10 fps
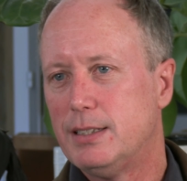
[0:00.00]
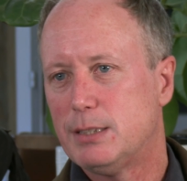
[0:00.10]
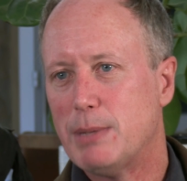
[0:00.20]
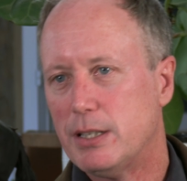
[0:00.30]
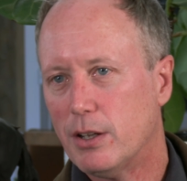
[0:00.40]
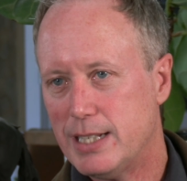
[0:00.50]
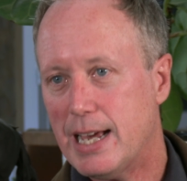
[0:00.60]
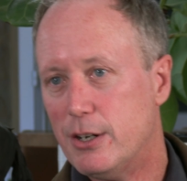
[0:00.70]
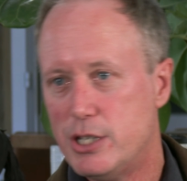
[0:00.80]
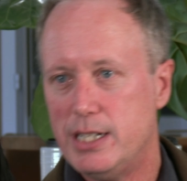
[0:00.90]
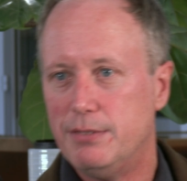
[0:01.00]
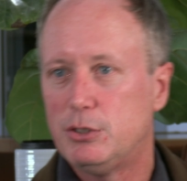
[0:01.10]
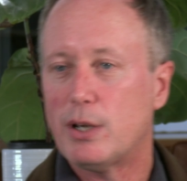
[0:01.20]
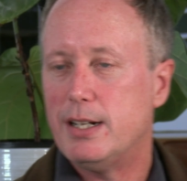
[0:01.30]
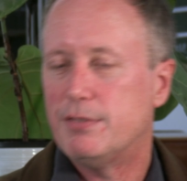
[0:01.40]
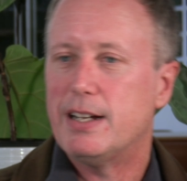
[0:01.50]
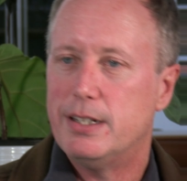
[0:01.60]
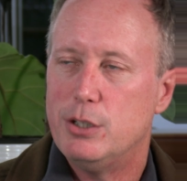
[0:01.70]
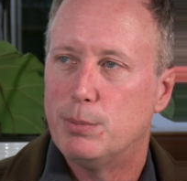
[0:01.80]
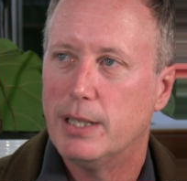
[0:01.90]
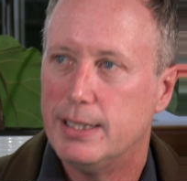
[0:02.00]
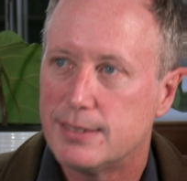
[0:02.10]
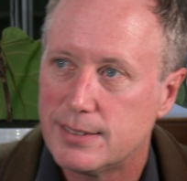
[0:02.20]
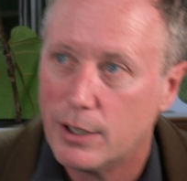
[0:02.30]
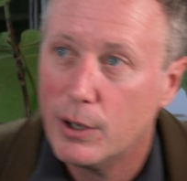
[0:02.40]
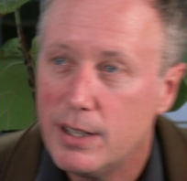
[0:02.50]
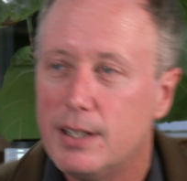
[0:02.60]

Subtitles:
spend all the energy trying to find a new place. So